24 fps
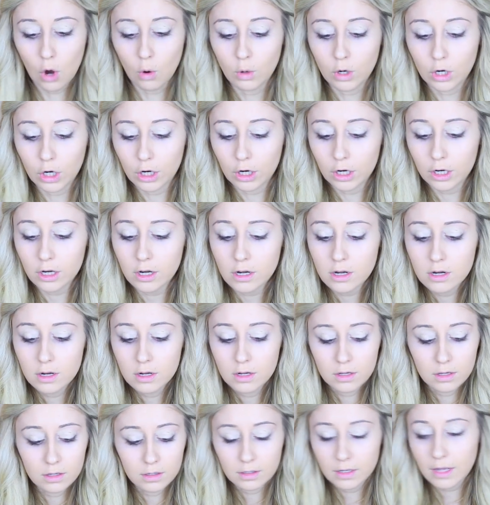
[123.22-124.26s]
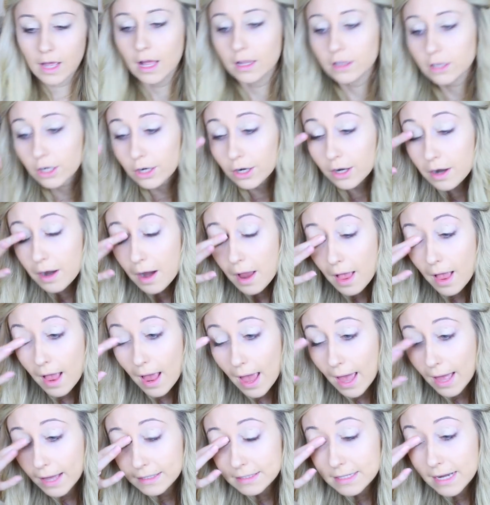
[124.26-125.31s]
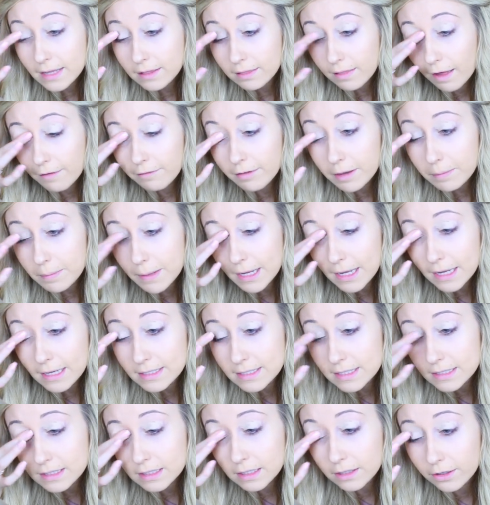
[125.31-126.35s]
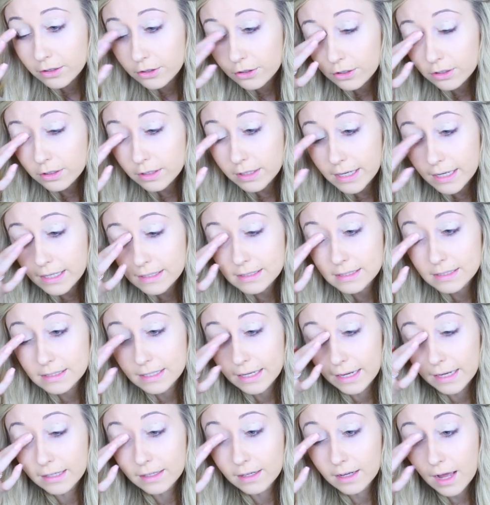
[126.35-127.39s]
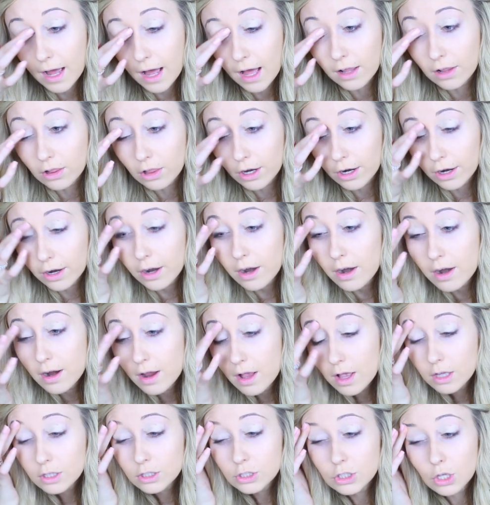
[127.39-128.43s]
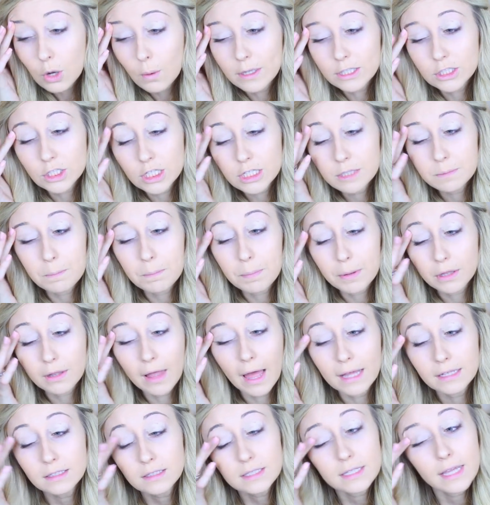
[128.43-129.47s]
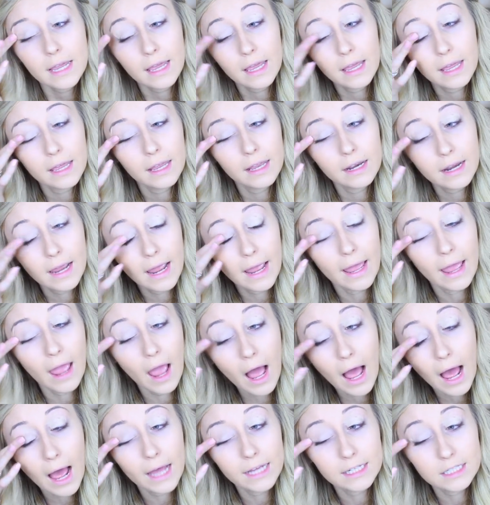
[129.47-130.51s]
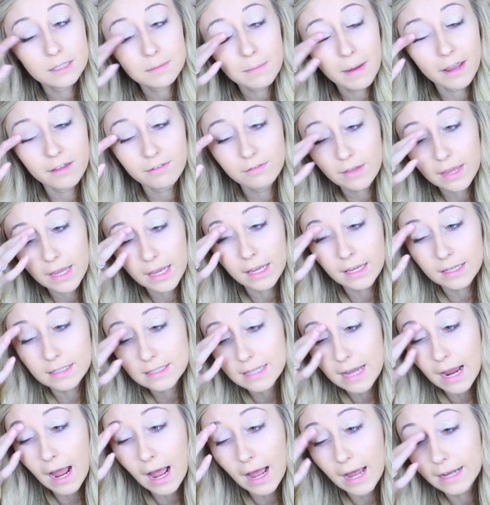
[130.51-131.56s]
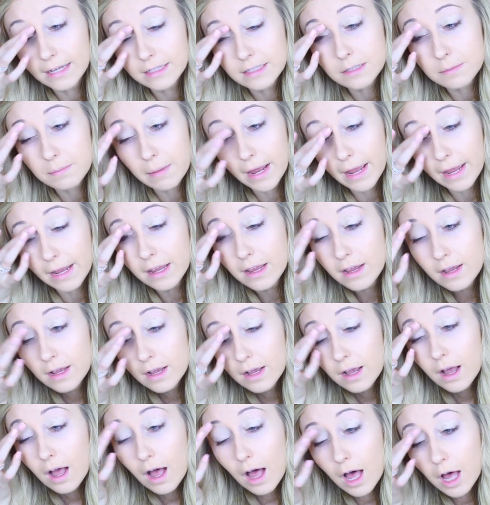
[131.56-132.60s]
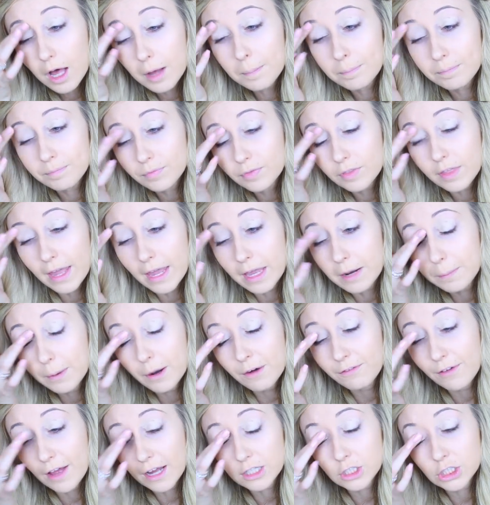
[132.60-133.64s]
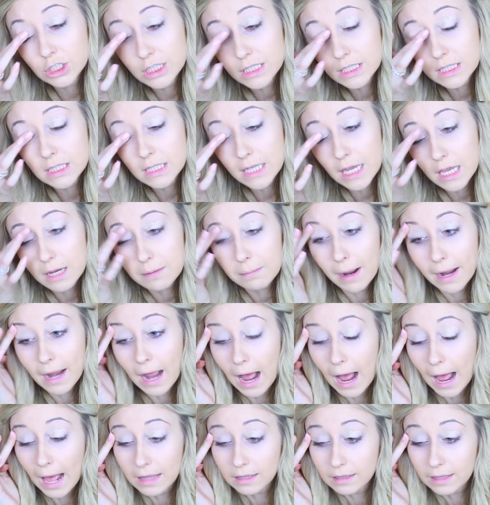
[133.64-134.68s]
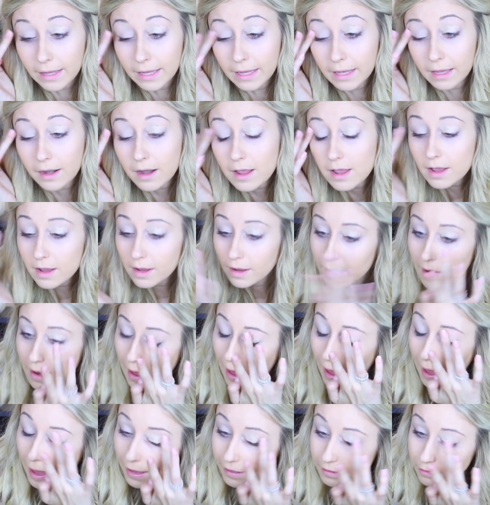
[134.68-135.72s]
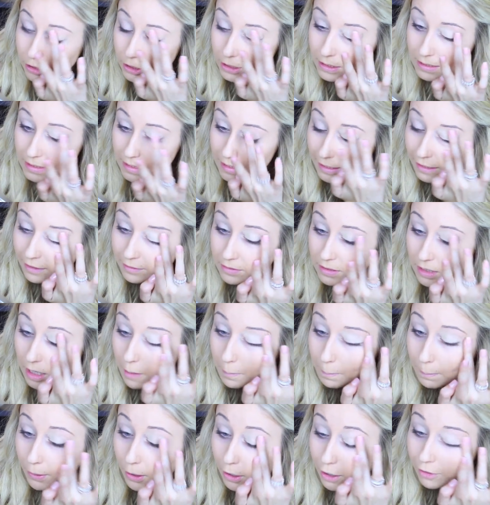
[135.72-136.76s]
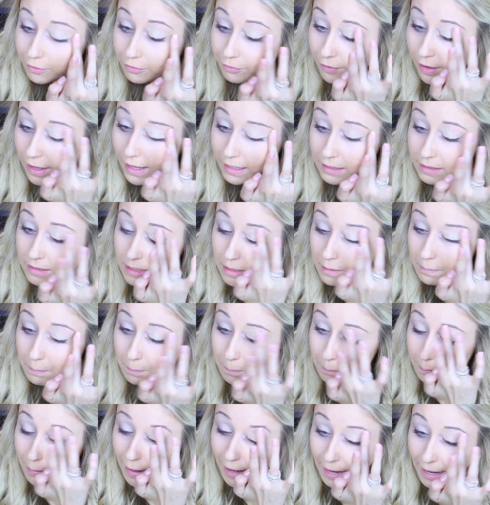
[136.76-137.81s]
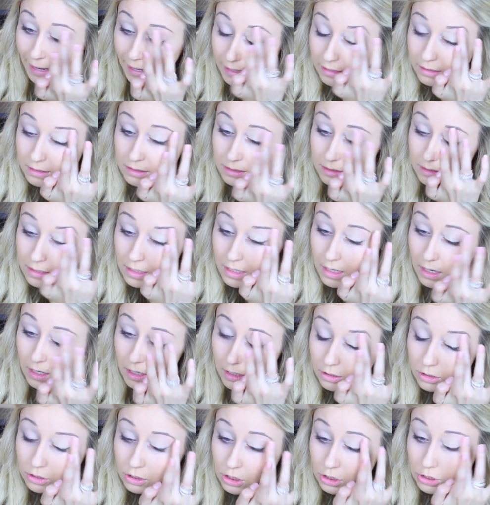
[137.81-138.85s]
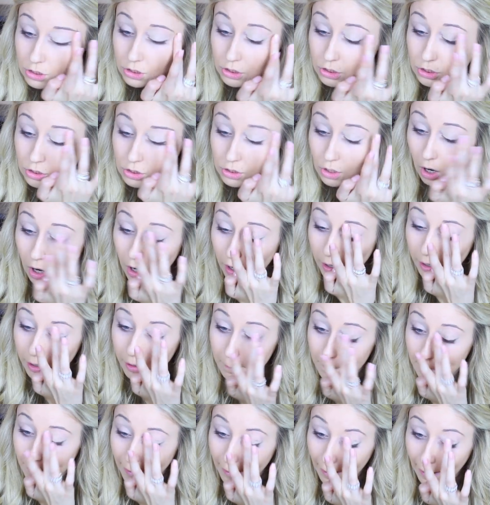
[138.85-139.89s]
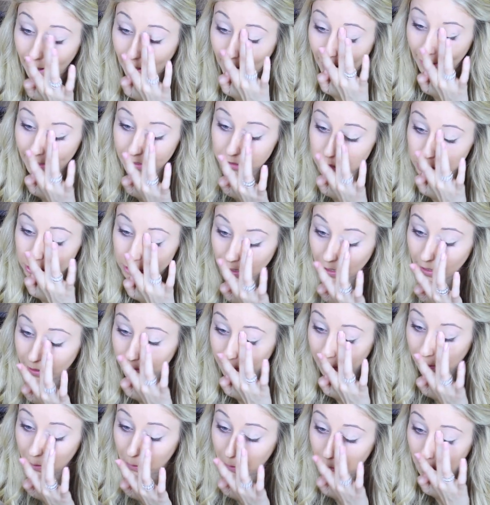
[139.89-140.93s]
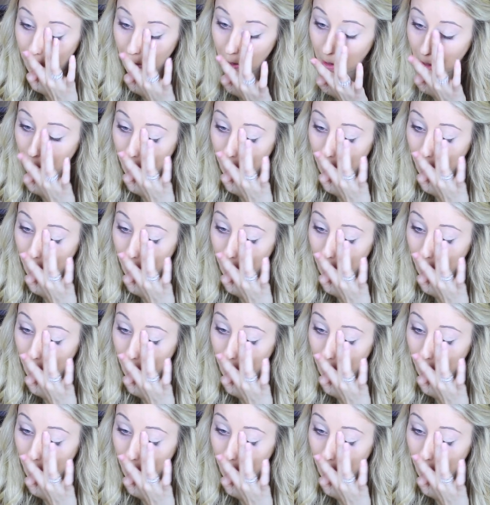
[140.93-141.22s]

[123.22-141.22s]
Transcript: ochre color, and I love it because it's literally a skin color. So it just blends in, it hides my veins, it hides my the imperfections in my eyelid, and just gives a perfect base to start my eyeshadow.